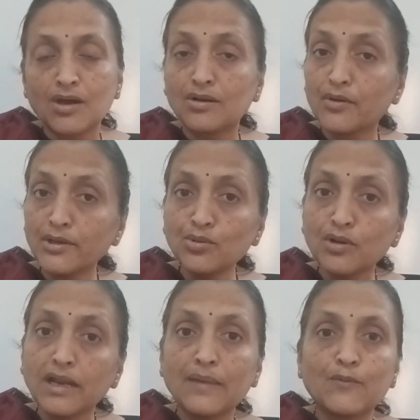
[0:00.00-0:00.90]
or going to
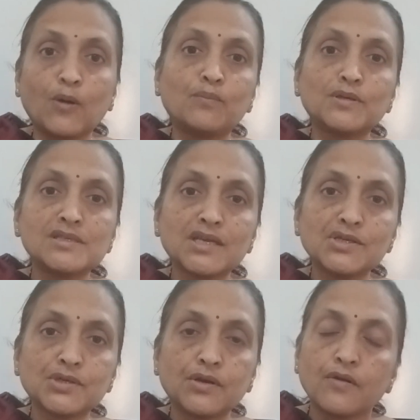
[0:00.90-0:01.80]
claim
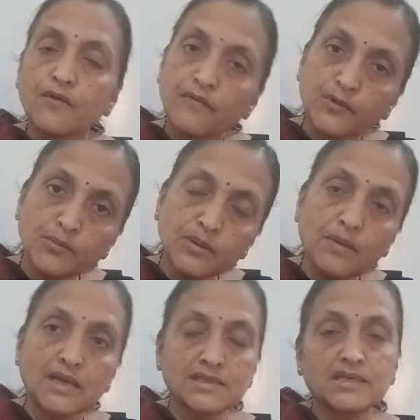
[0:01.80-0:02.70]
compensation from the
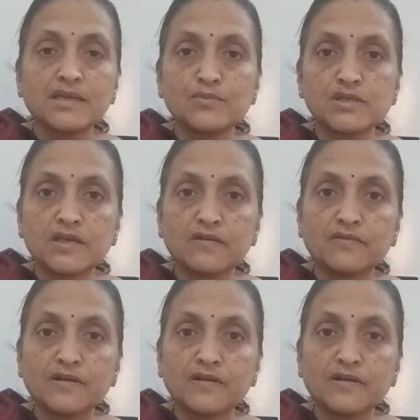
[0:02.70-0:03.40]
master himself.